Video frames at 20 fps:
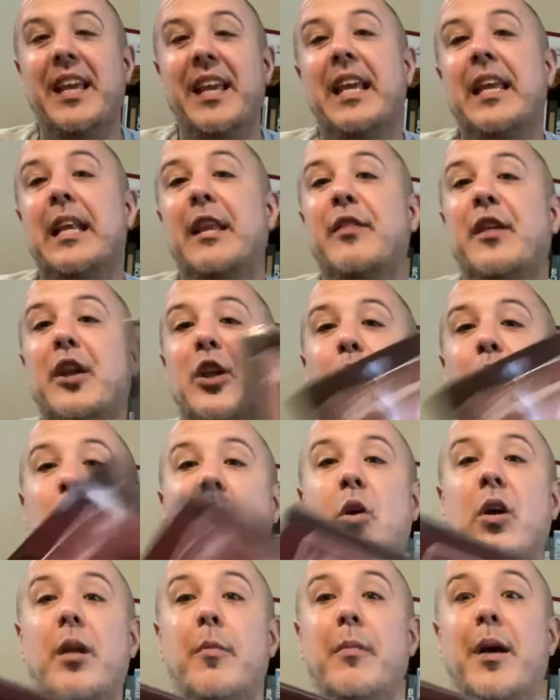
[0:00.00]
anything you
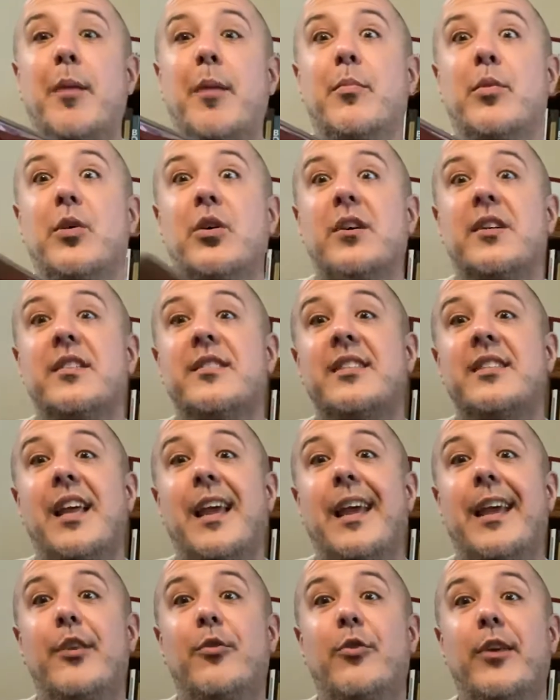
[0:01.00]
want about books
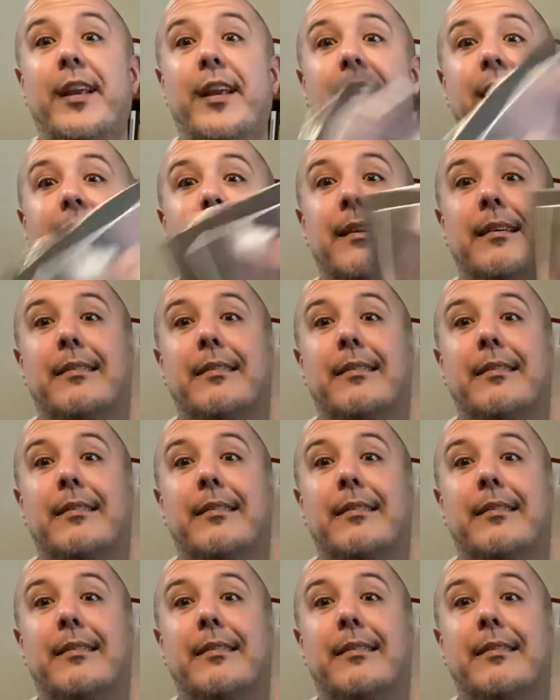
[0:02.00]
and reading,